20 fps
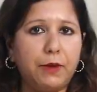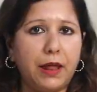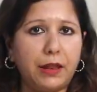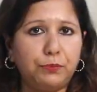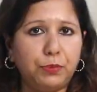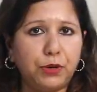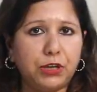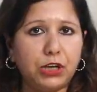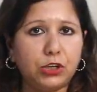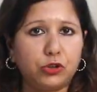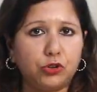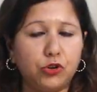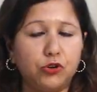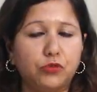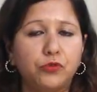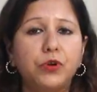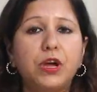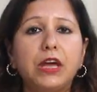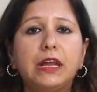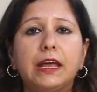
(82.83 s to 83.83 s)

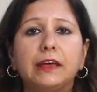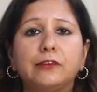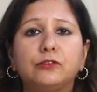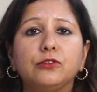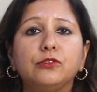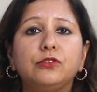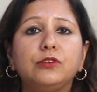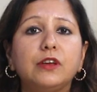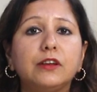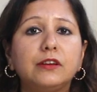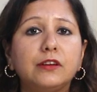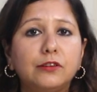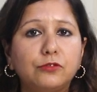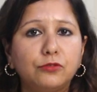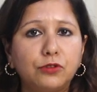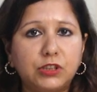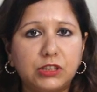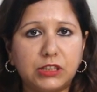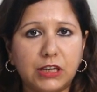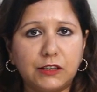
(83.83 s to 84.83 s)
palpitation when associated
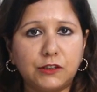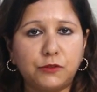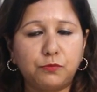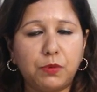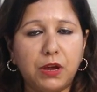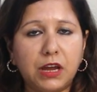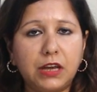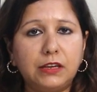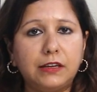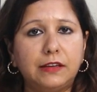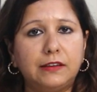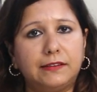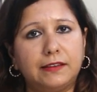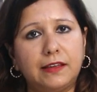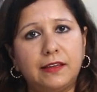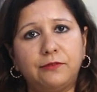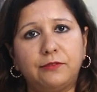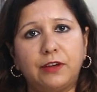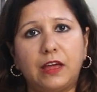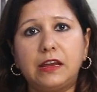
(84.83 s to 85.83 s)
with chest pain is
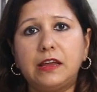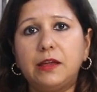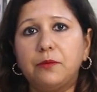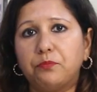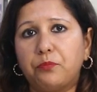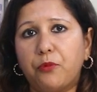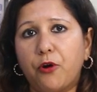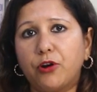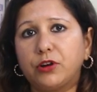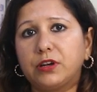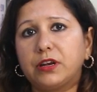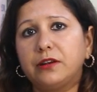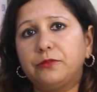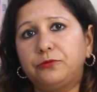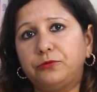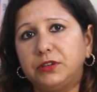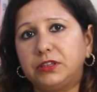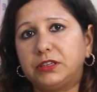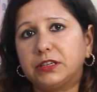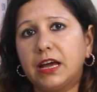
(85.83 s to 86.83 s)
a very
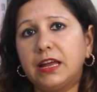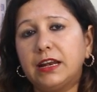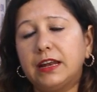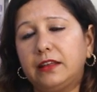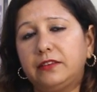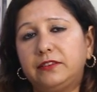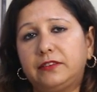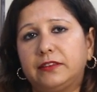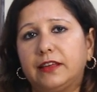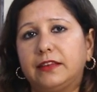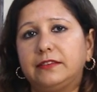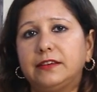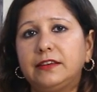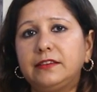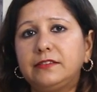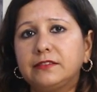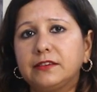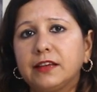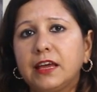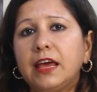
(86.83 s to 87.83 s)
important feature and
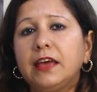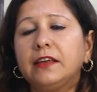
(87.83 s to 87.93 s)
suggests